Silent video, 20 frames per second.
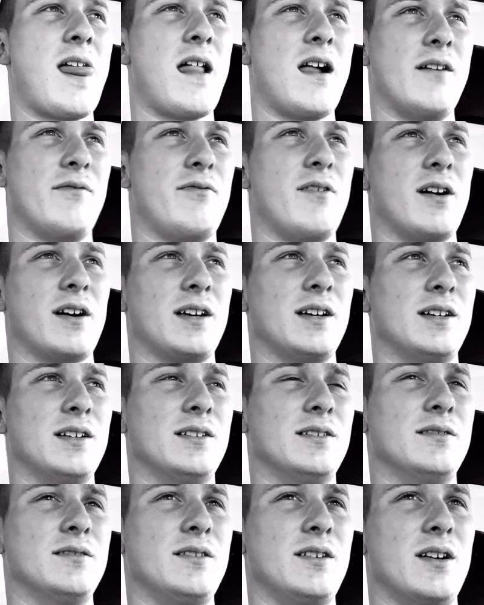a
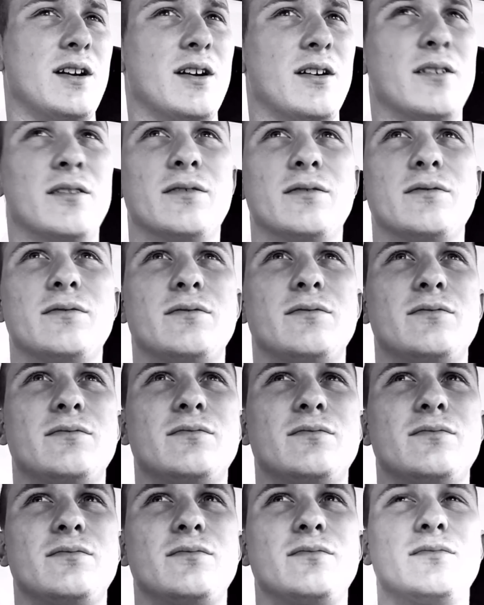fucking, you know,
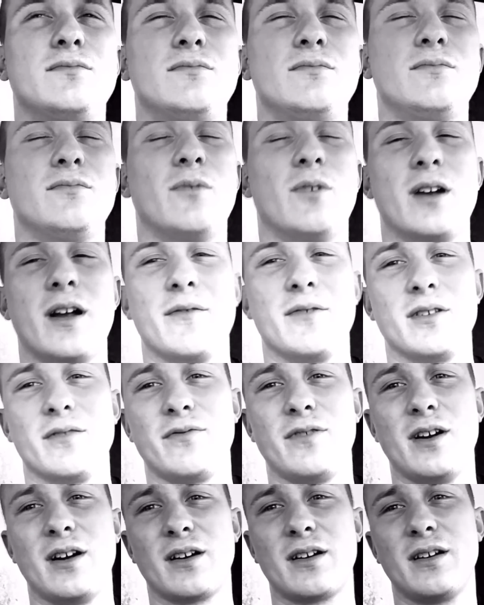whatever the
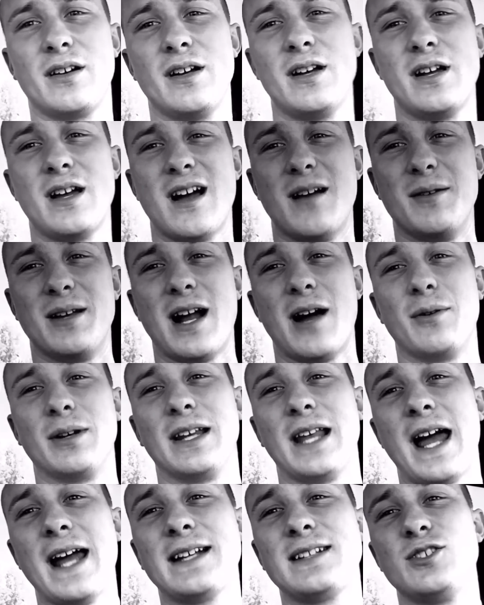fuck. I mean, I would
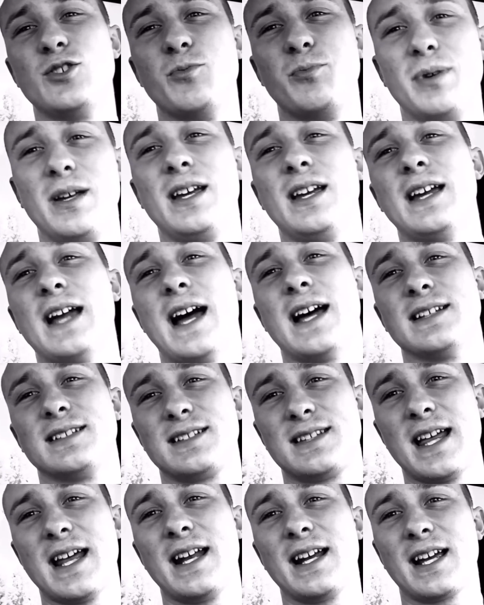like to be as
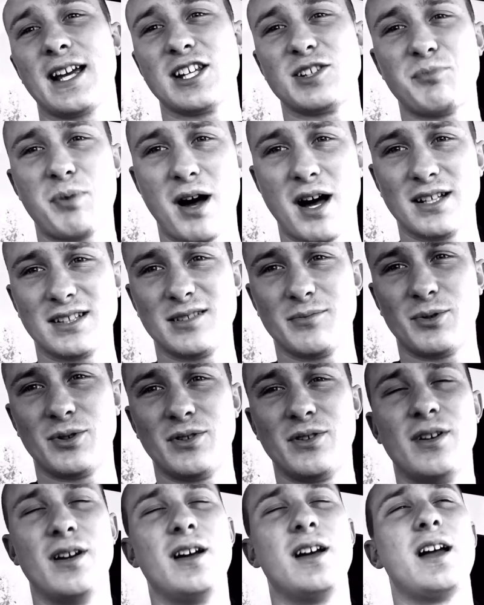aesthetic as
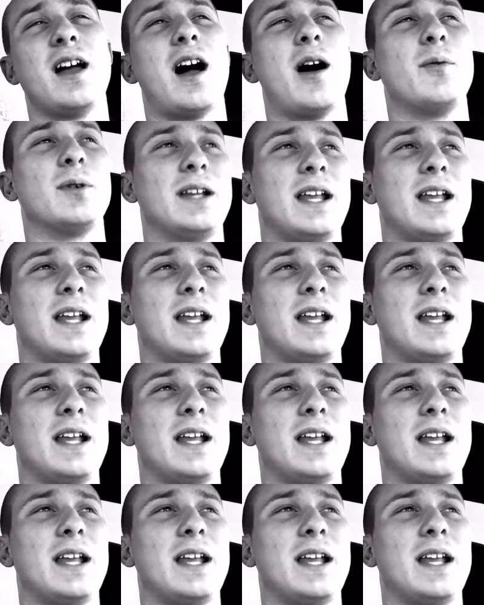possible. I would